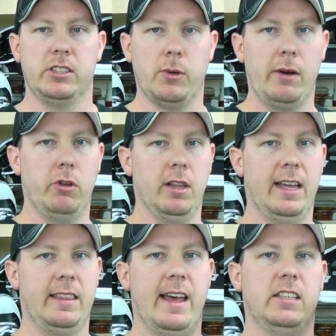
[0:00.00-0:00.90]
So I really
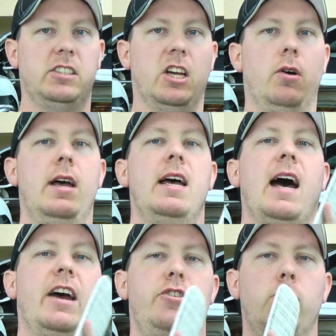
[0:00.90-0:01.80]
like that. So
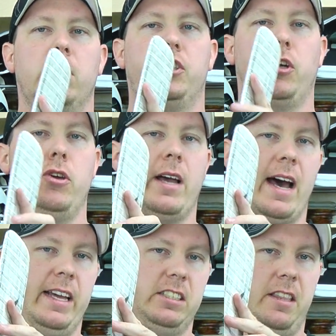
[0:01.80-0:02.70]
I do want to show you
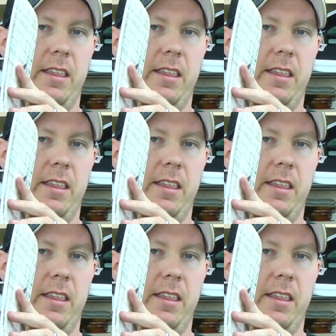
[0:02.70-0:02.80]
guys